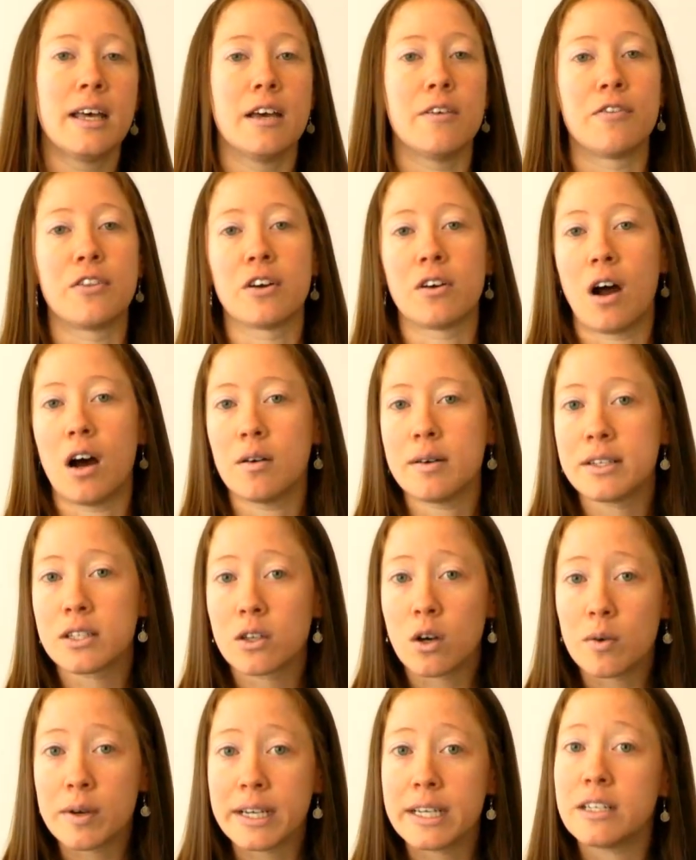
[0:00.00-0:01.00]
If they're
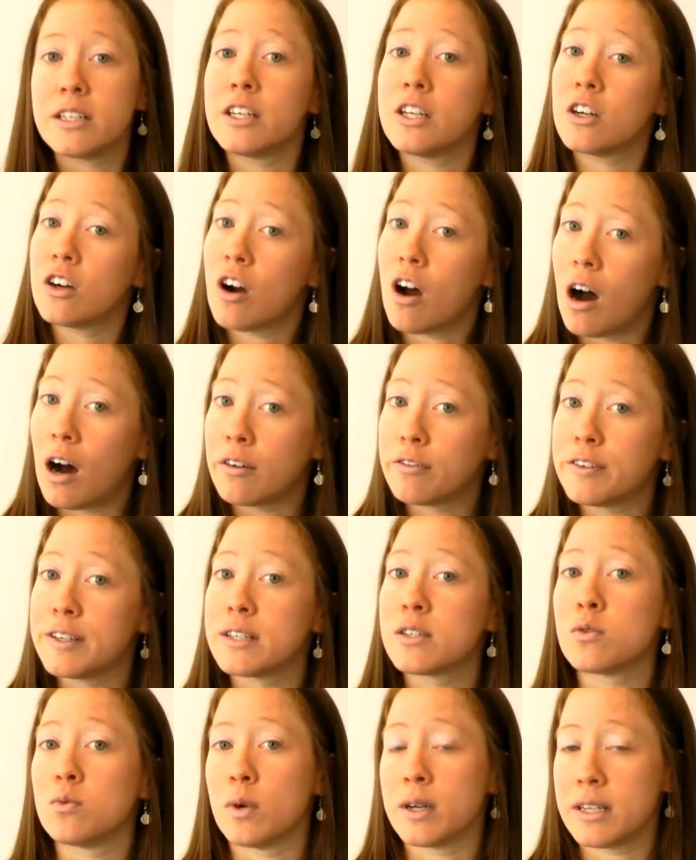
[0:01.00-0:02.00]
always going into your
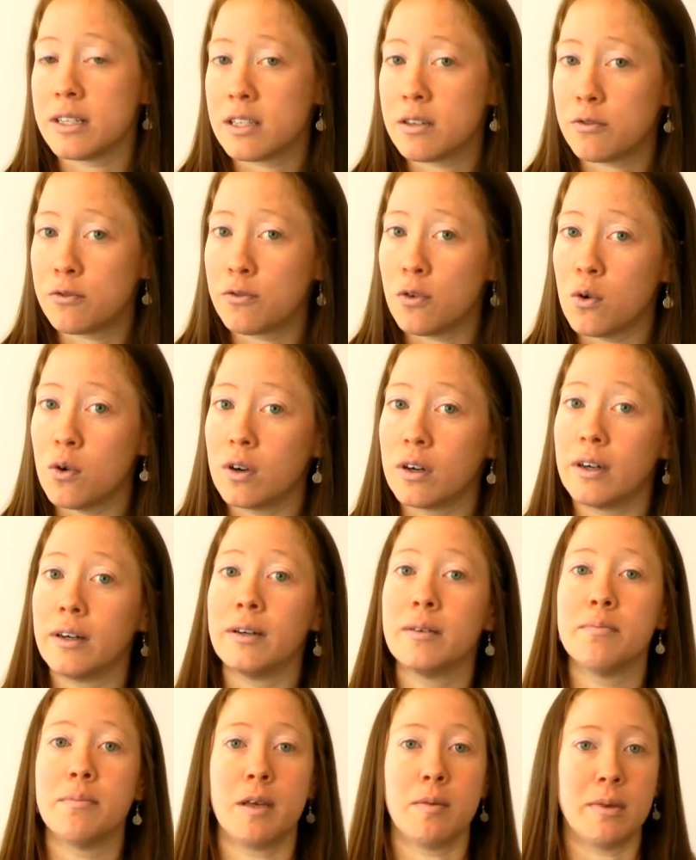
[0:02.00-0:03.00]
office, what is it
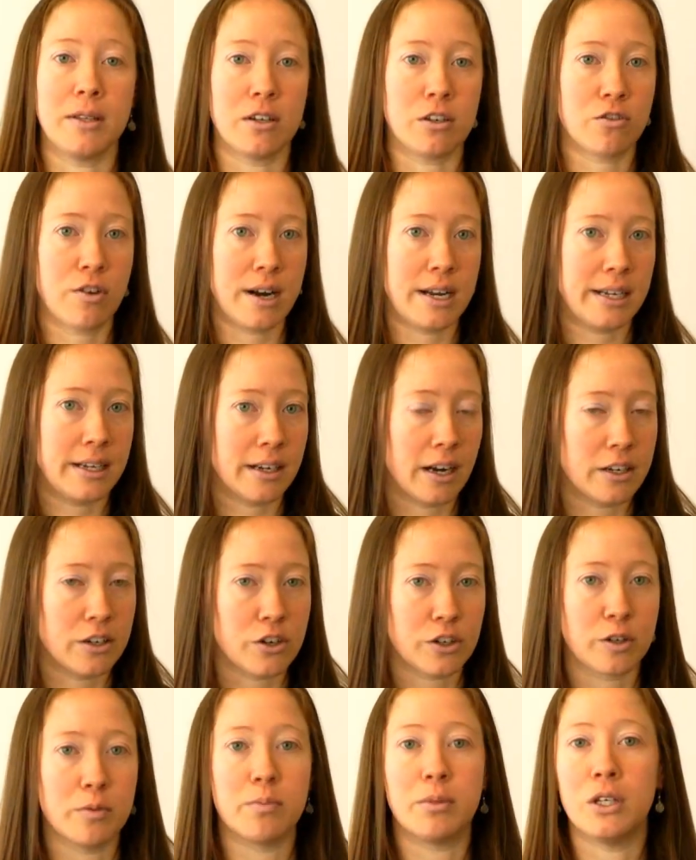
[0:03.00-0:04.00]
for? Maybe they're trying to get on
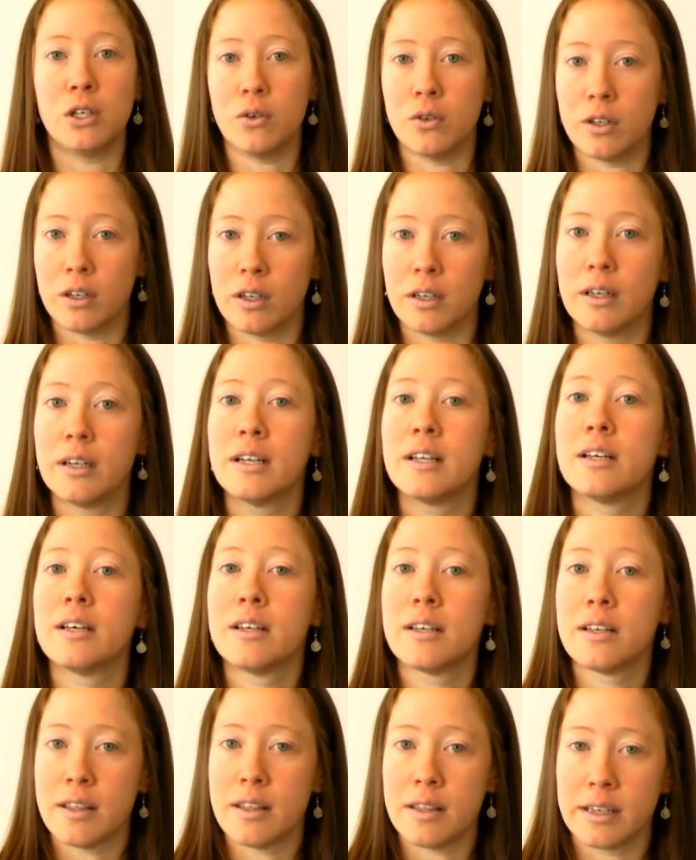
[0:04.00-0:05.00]
your computer,
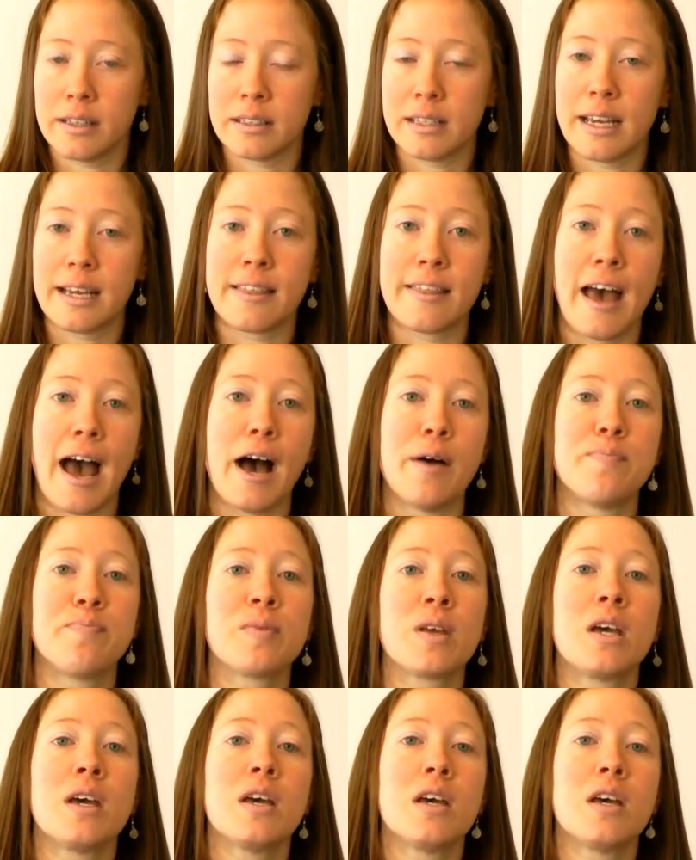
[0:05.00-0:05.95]
things like that.